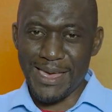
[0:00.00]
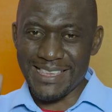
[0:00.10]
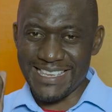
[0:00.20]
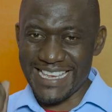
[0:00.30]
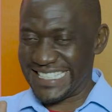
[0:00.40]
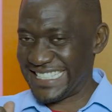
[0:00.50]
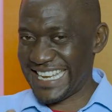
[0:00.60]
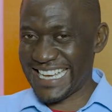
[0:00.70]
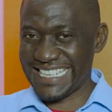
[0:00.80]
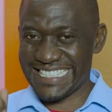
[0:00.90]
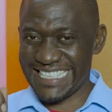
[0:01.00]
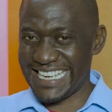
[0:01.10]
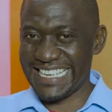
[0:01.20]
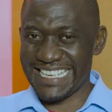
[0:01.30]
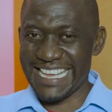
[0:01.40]
Yes, like I
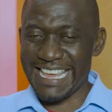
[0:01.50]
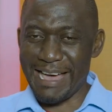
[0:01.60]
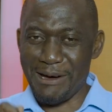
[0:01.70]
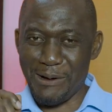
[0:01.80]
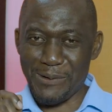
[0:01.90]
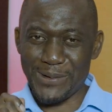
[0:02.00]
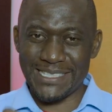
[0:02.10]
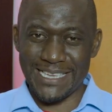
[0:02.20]
said, I always